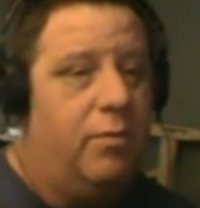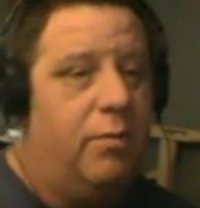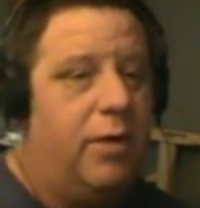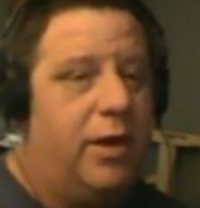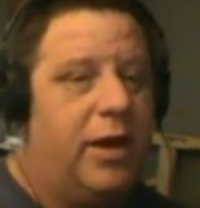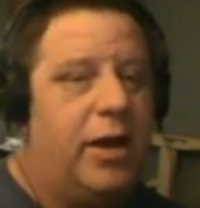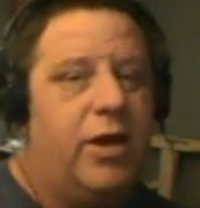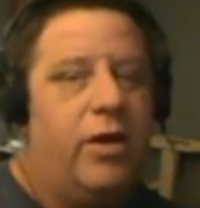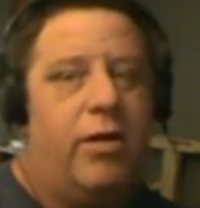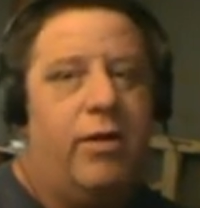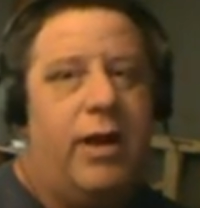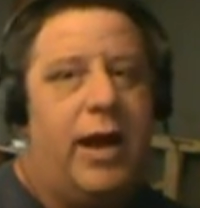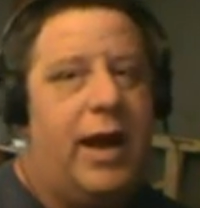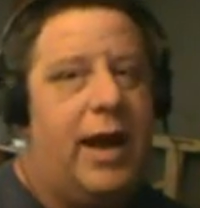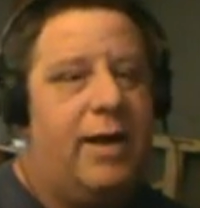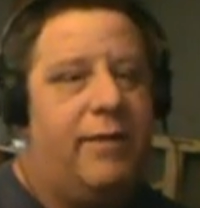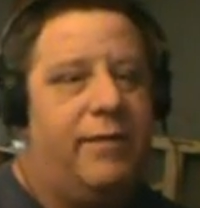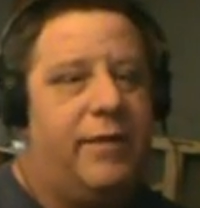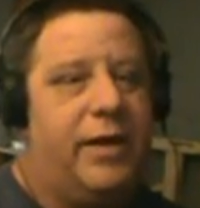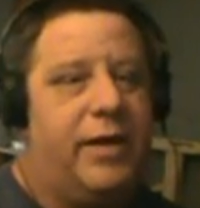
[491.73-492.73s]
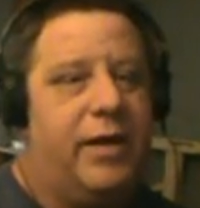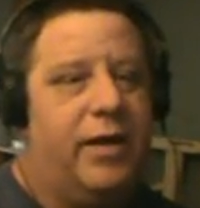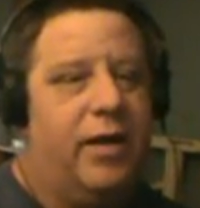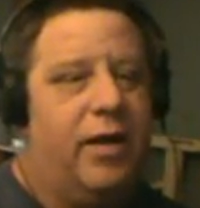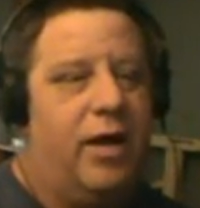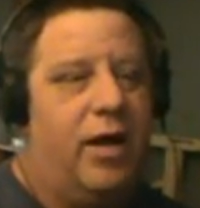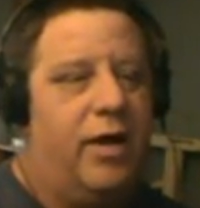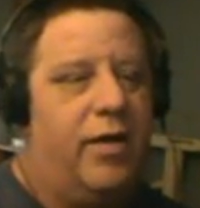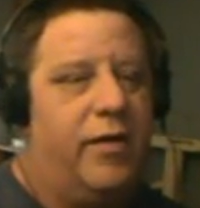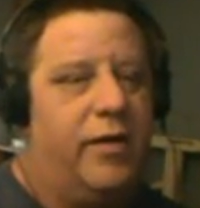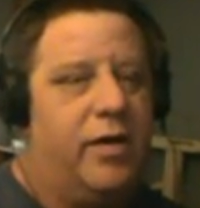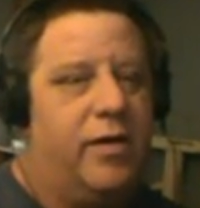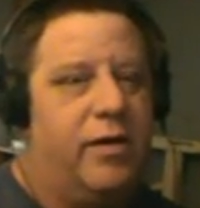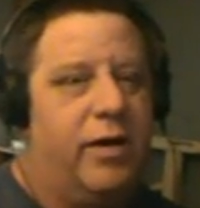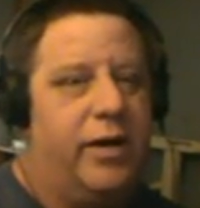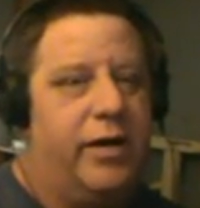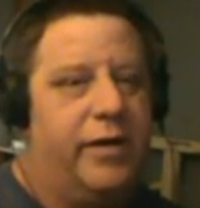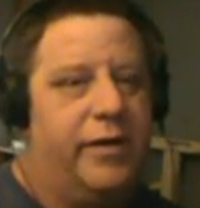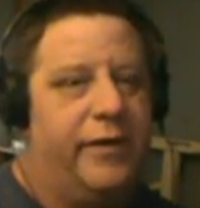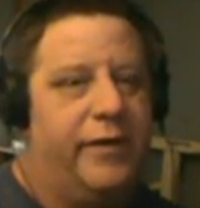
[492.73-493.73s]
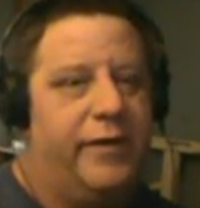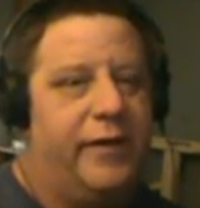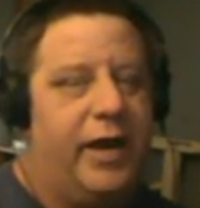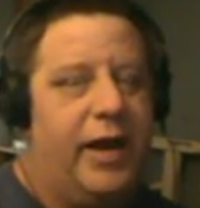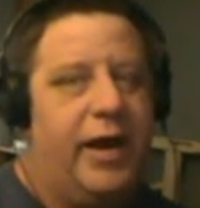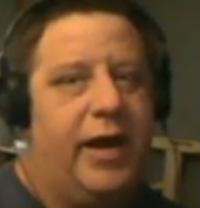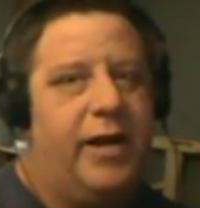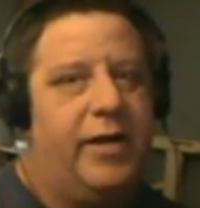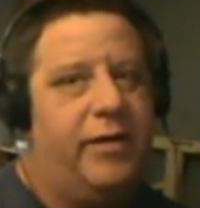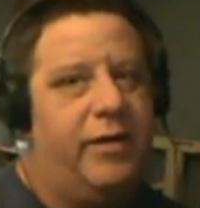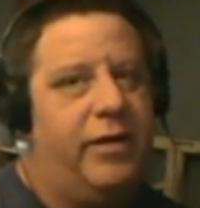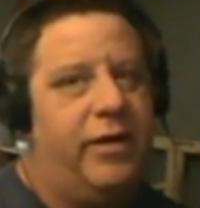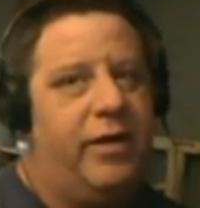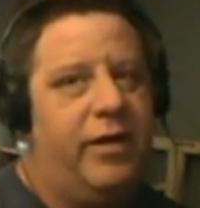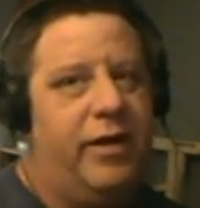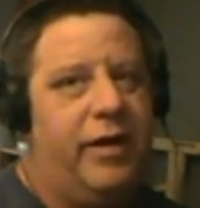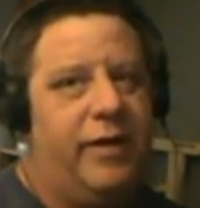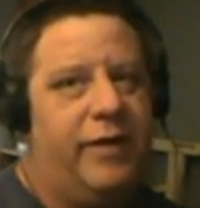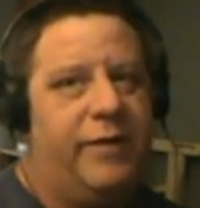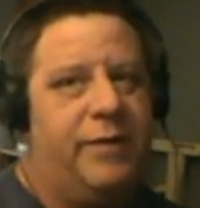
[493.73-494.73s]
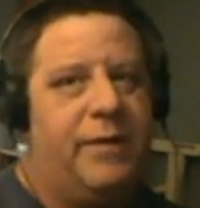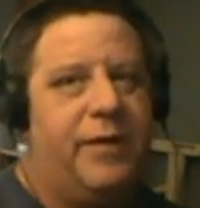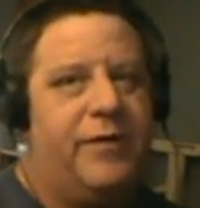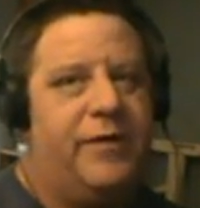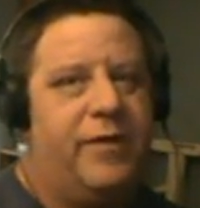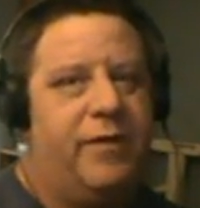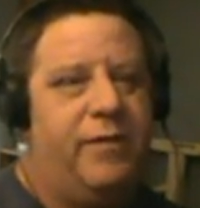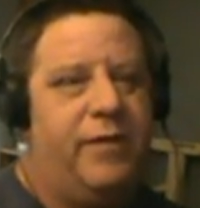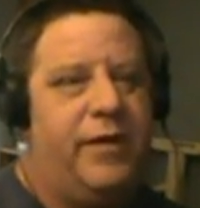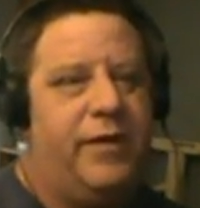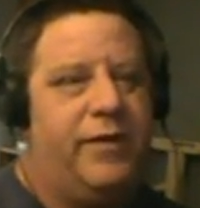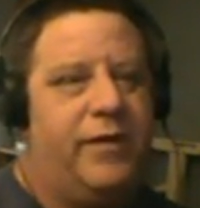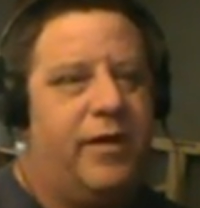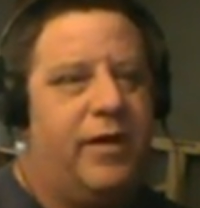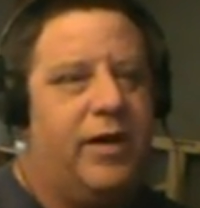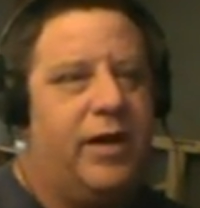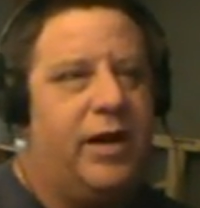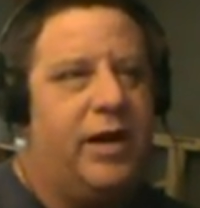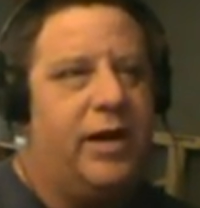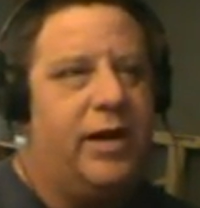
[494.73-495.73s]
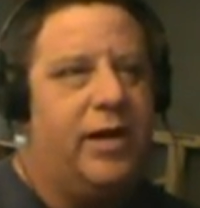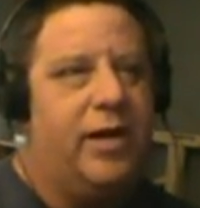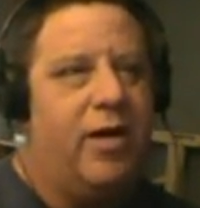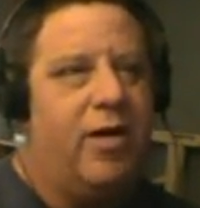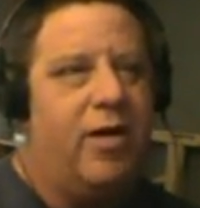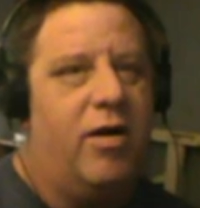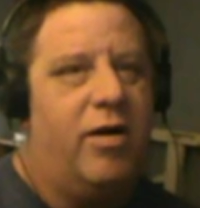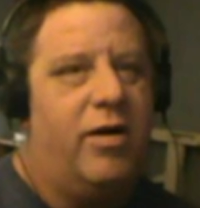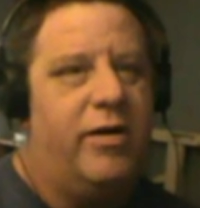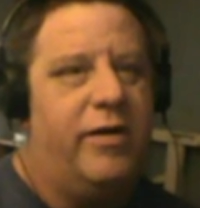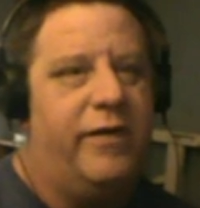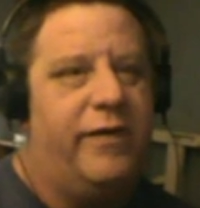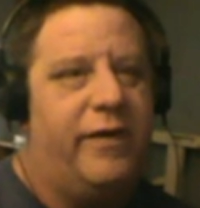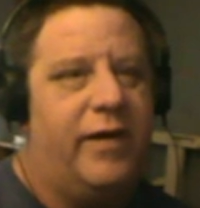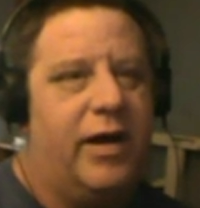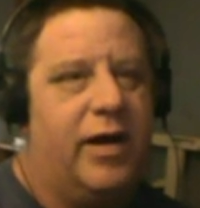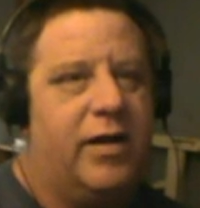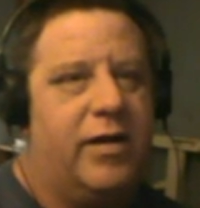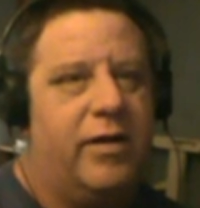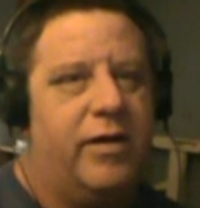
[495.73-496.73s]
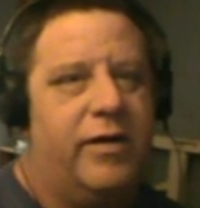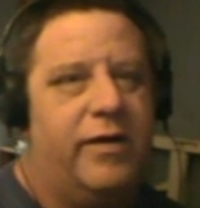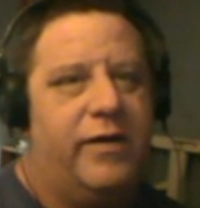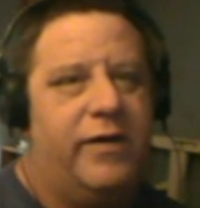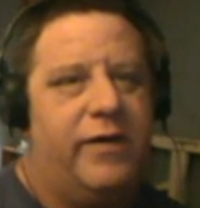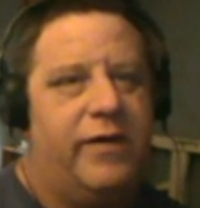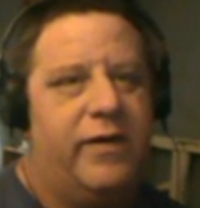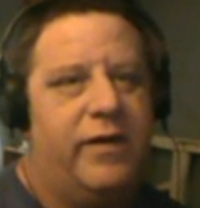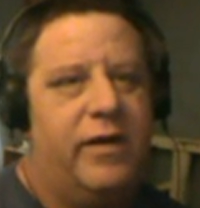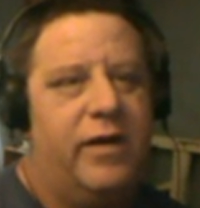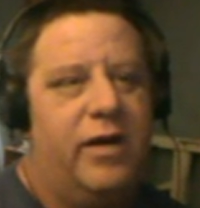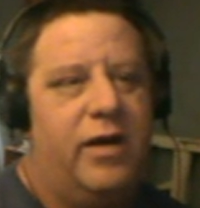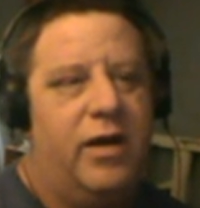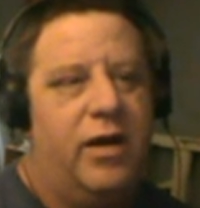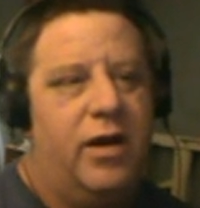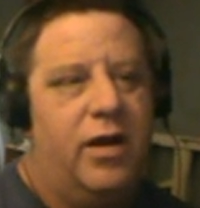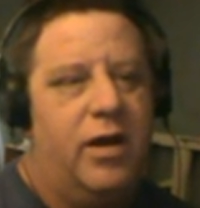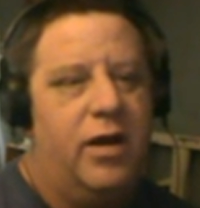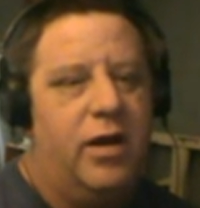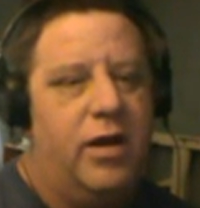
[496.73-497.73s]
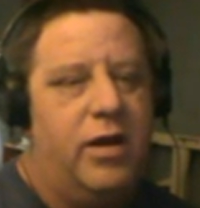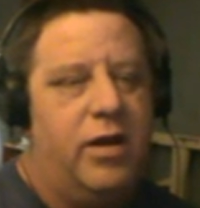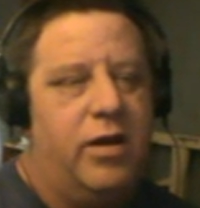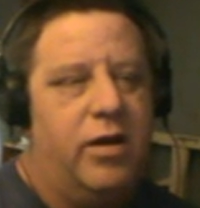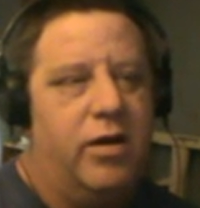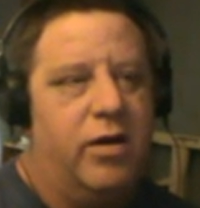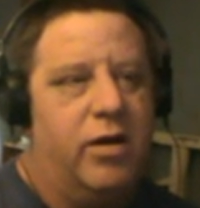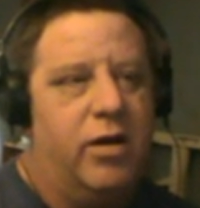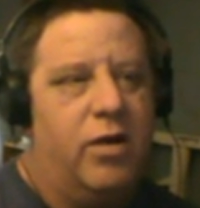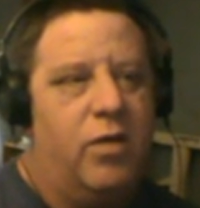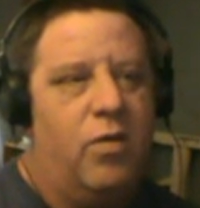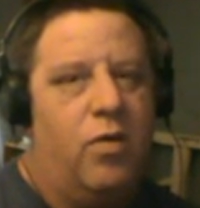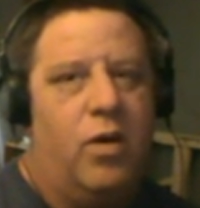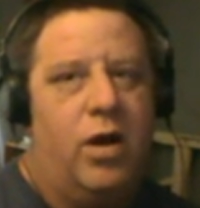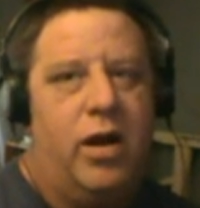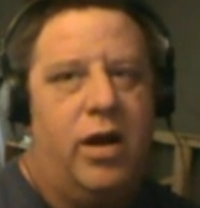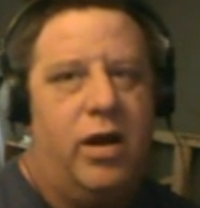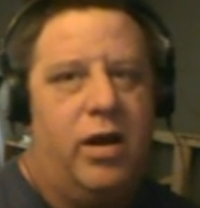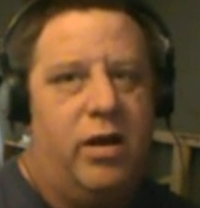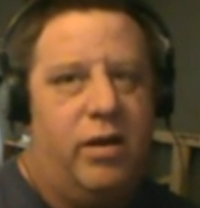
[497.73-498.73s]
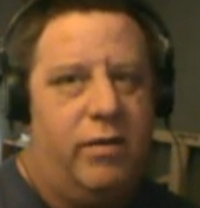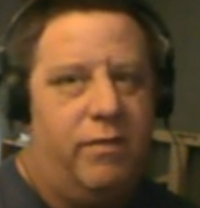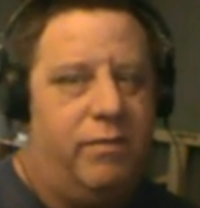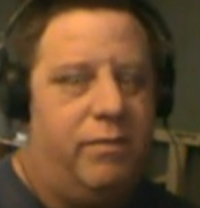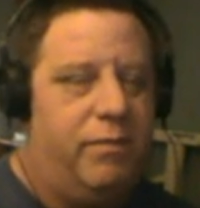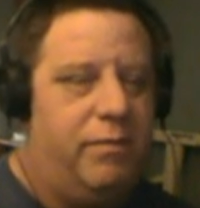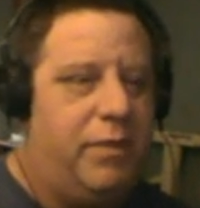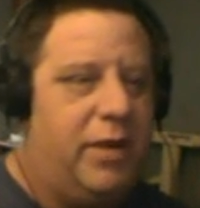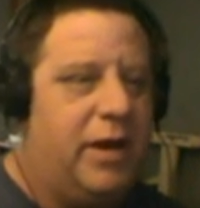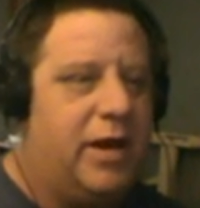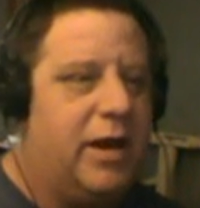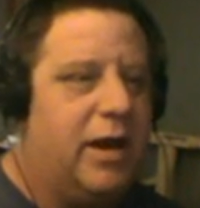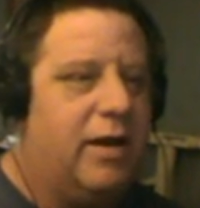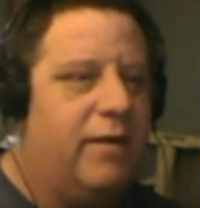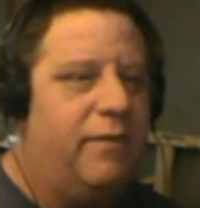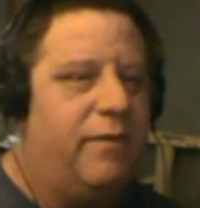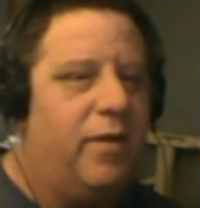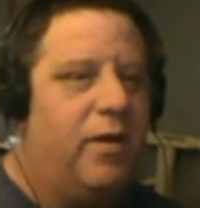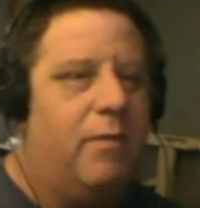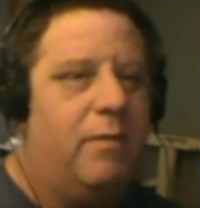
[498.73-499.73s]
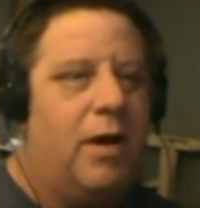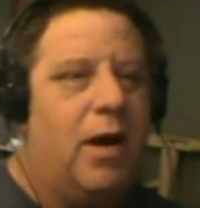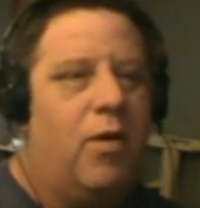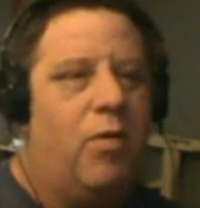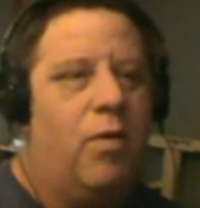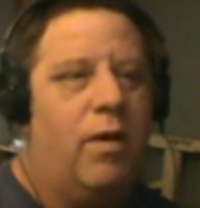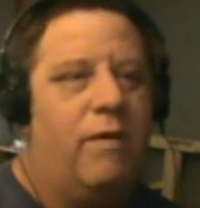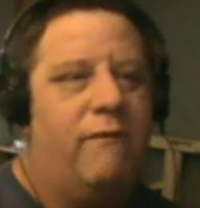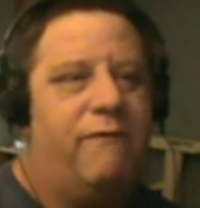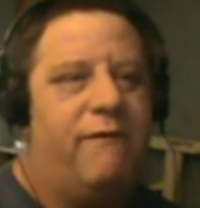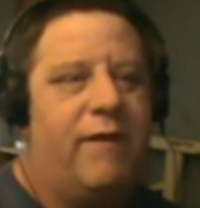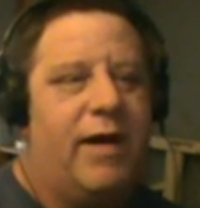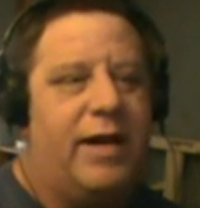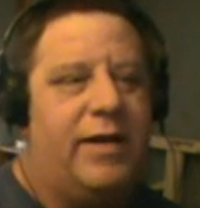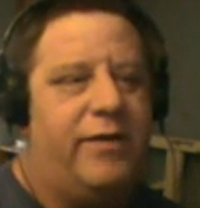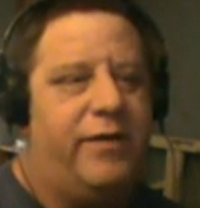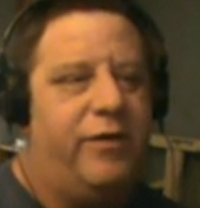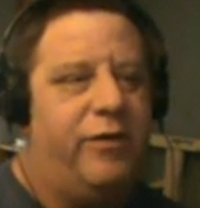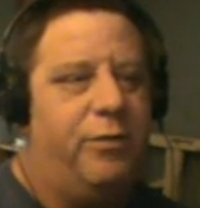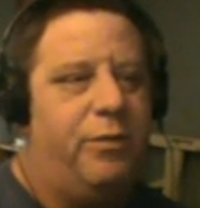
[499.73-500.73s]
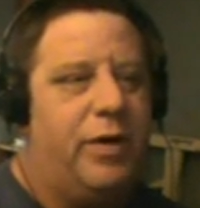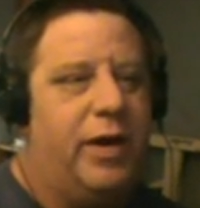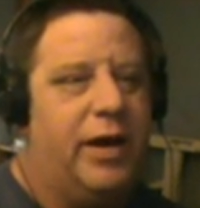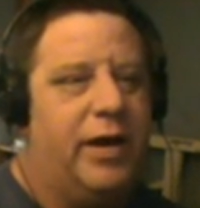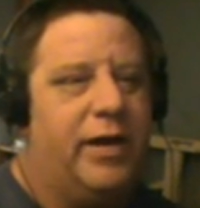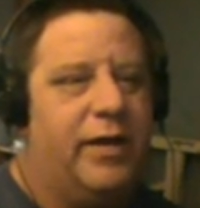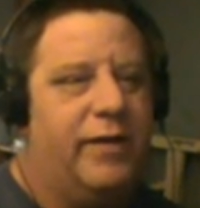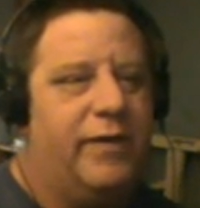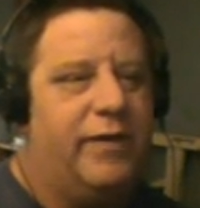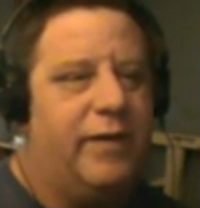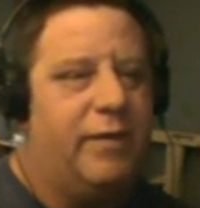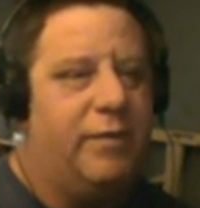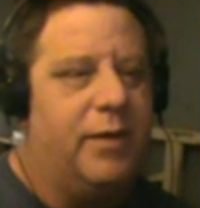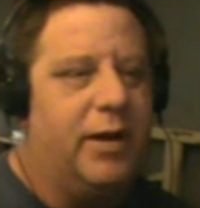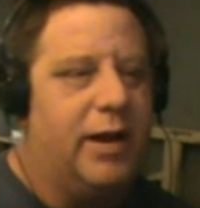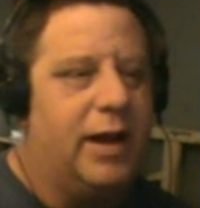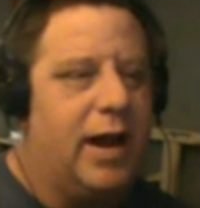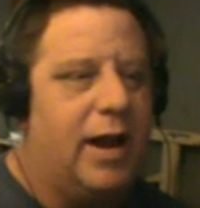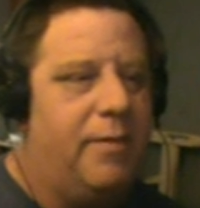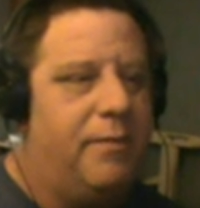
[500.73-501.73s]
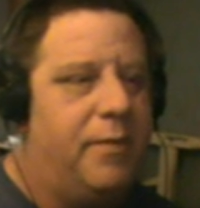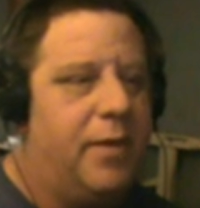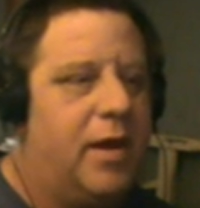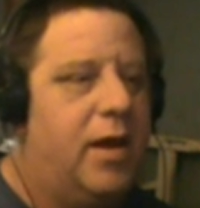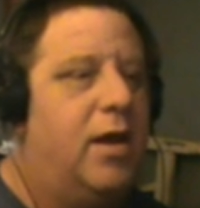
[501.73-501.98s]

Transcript: But you don't have to kill all the critters. And especially when you start getting into harder sectors, you're going to want to be careful about what fights you pick and stuff like that.